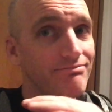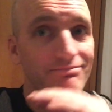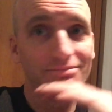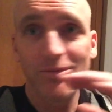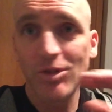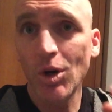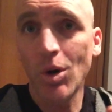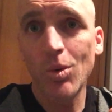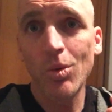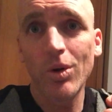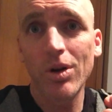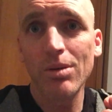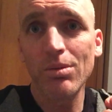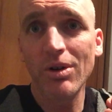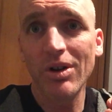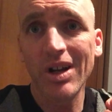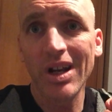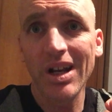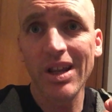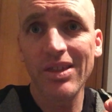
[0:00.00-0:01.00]
don't worry
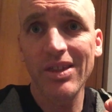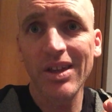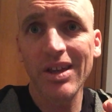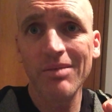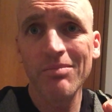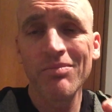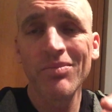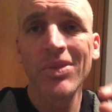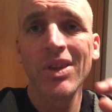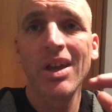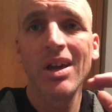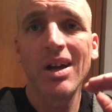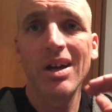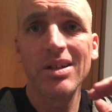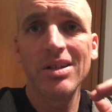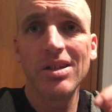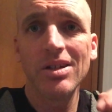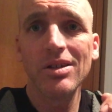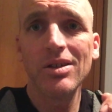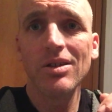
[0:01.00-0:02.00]
about anything
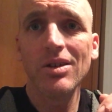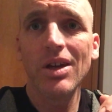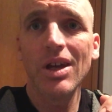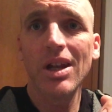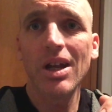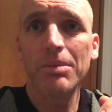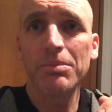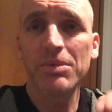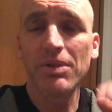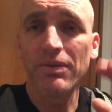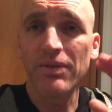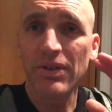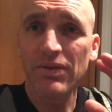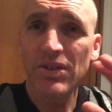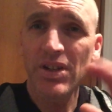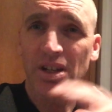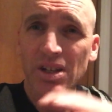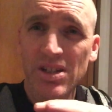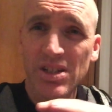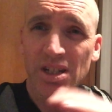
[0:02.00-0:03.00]
until you get up to
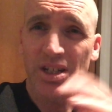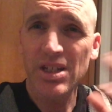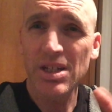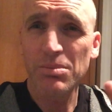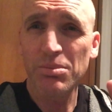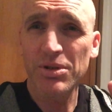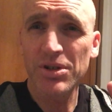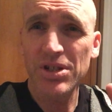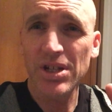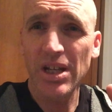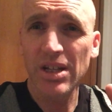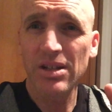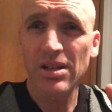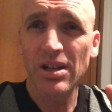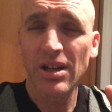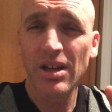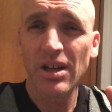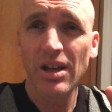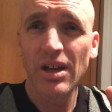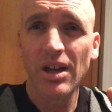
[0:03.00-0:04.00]
50 to 60%
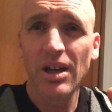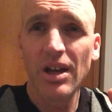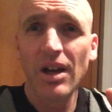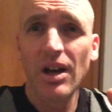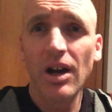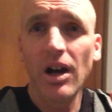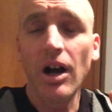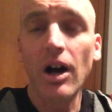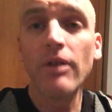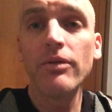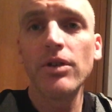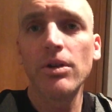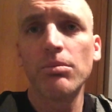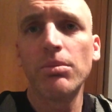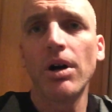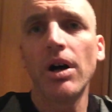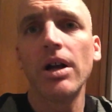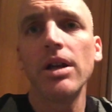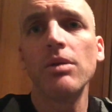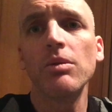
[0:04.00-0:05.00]
of your
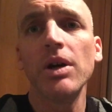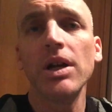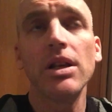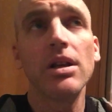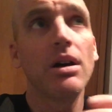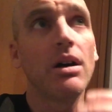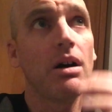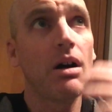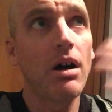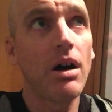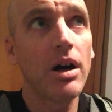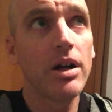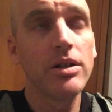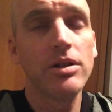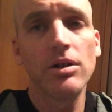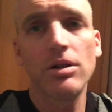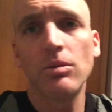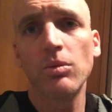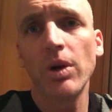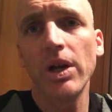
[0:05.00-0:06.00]
body weight on
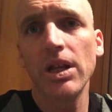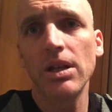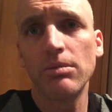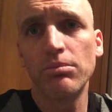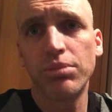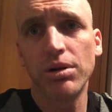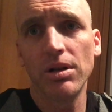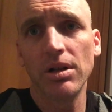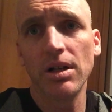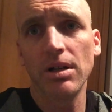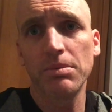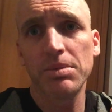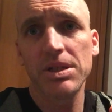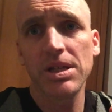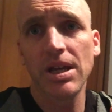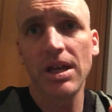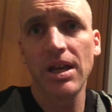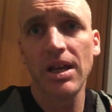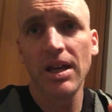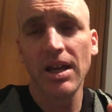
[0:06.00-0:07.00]
your weighted
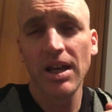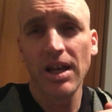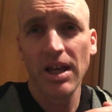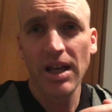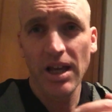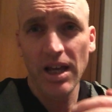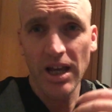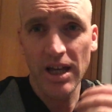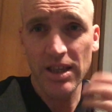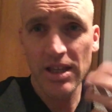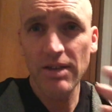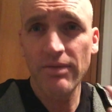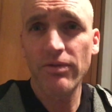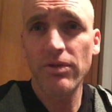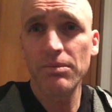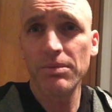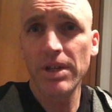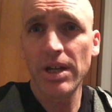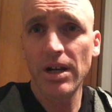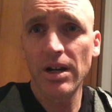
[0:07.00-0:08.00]
pull-ups. And then
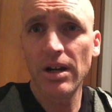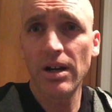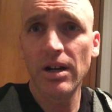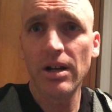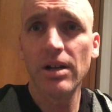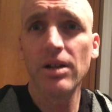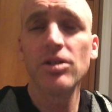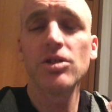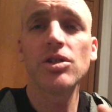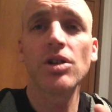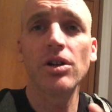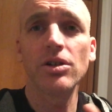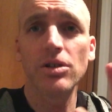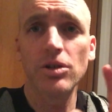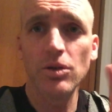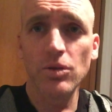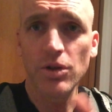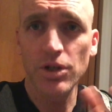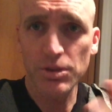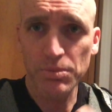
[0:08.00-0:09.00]
from there, start to
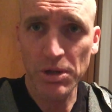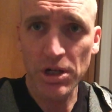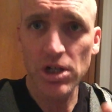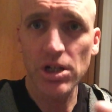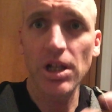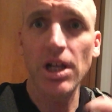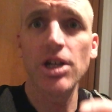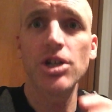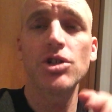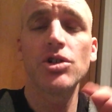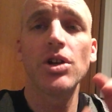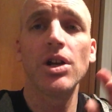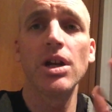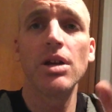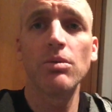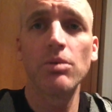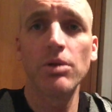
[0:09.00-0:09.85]
do your specialized training